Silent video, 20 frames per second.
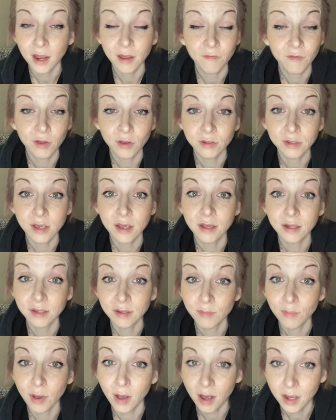It feels like it's
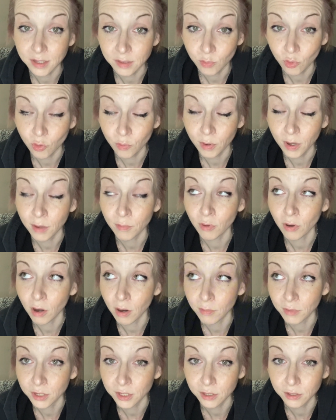impossible, but I
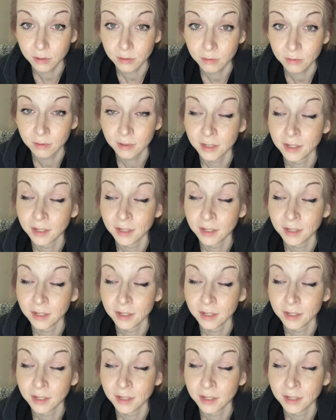promise you